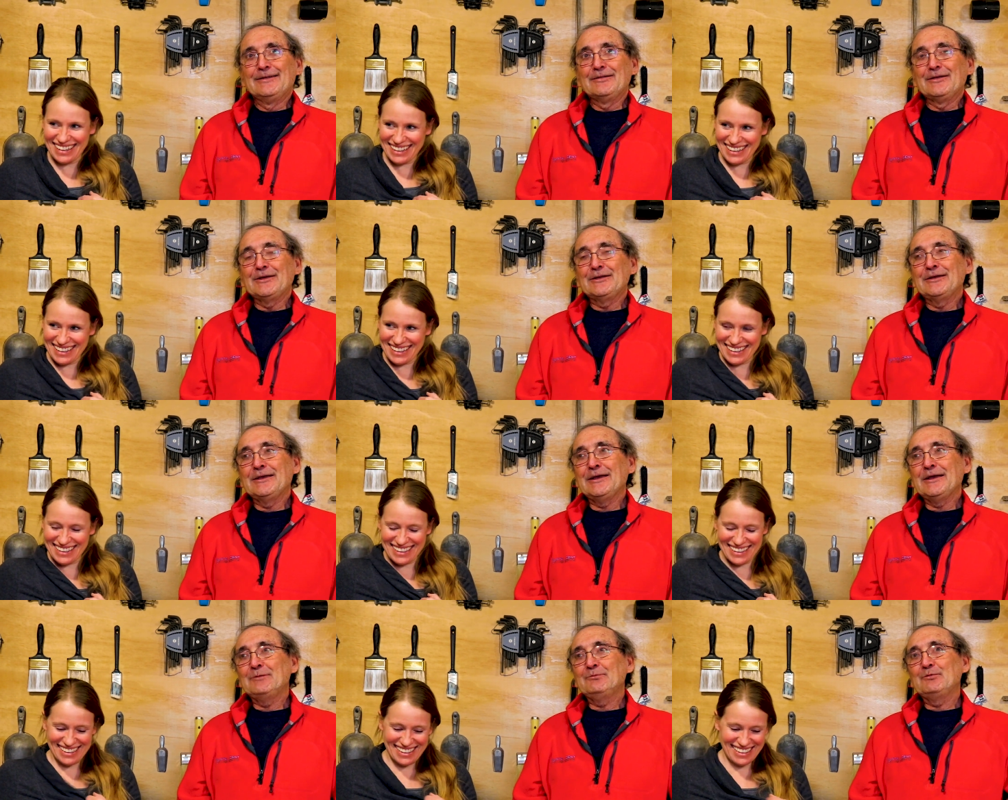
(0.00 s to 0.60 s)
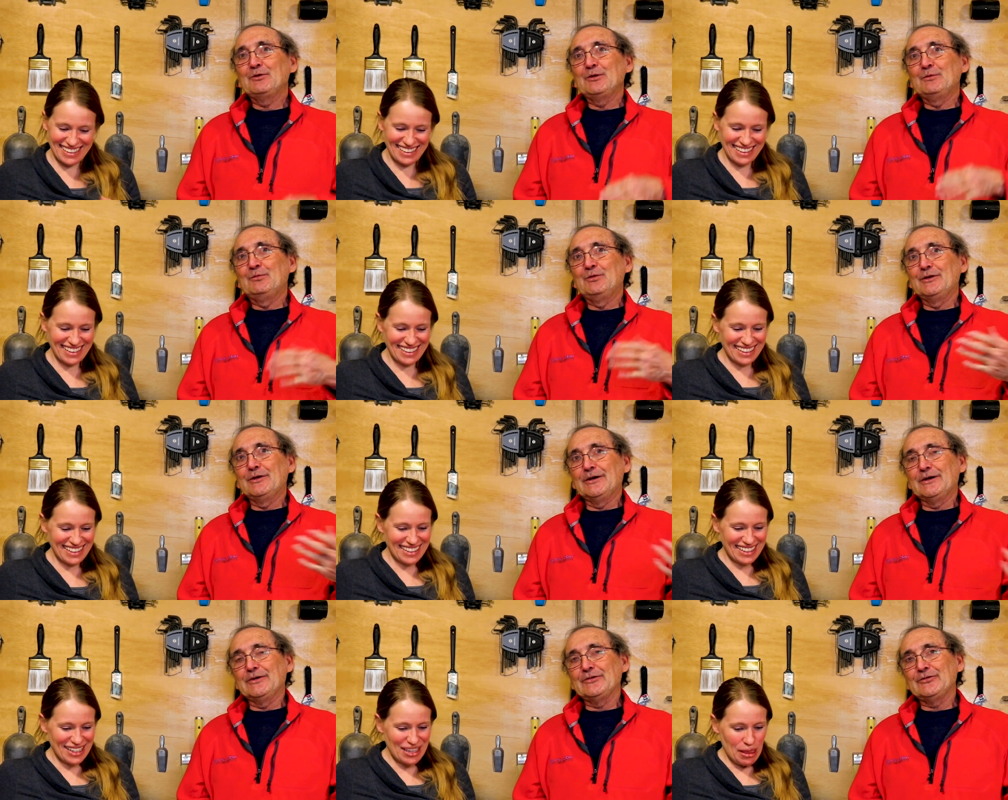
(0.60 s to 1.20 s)
Speaker 1: they can be
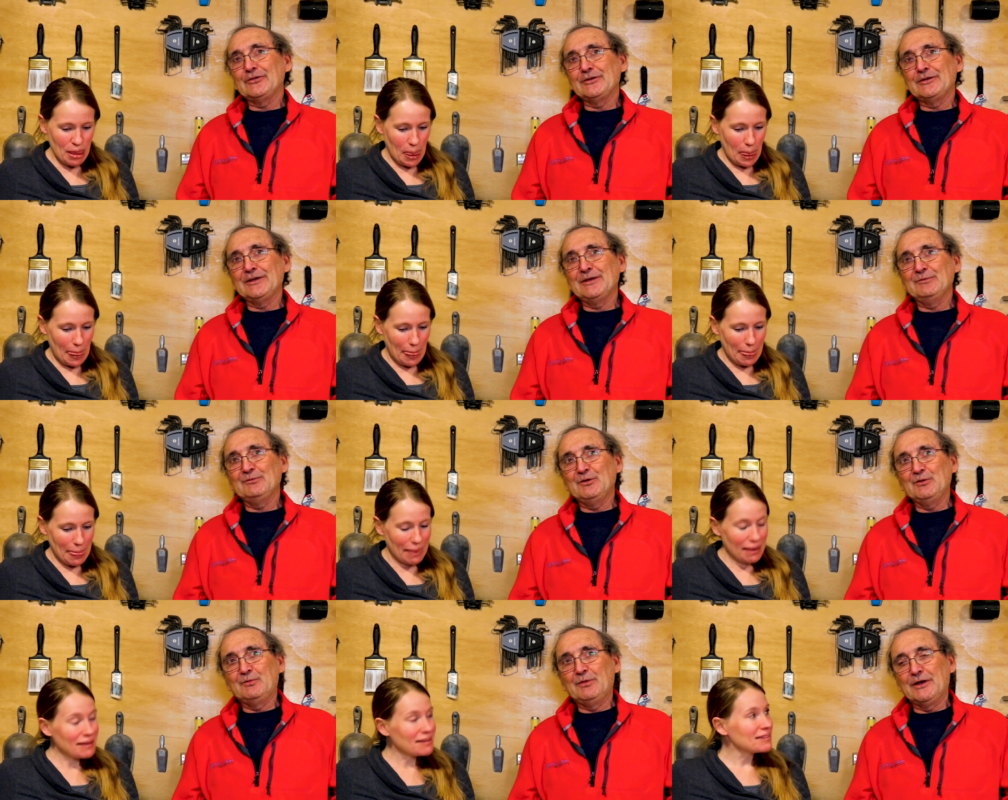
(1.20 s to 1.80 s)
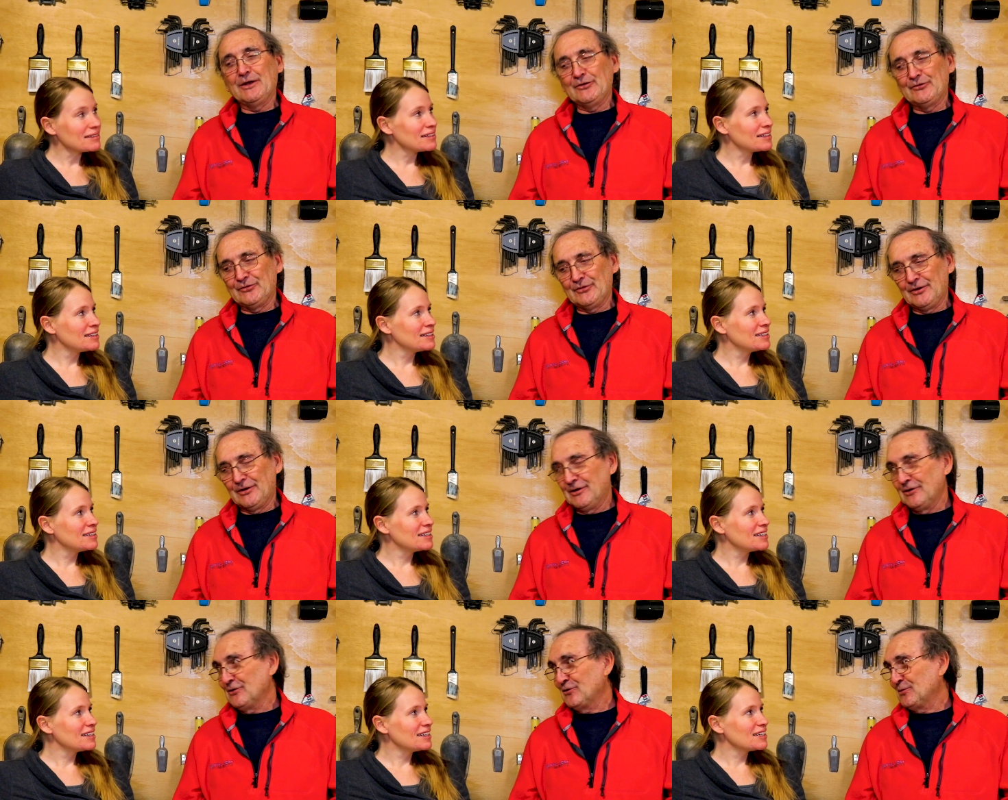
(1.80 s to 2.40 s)
BS, they can be bad
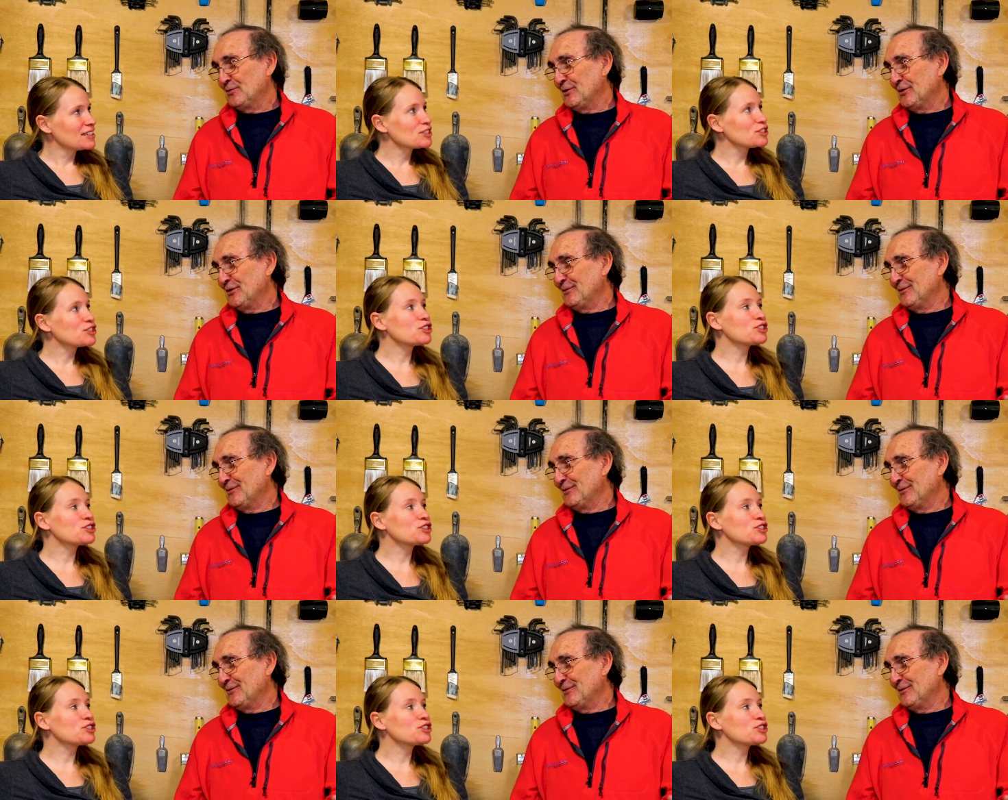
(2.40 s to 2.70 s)
science, but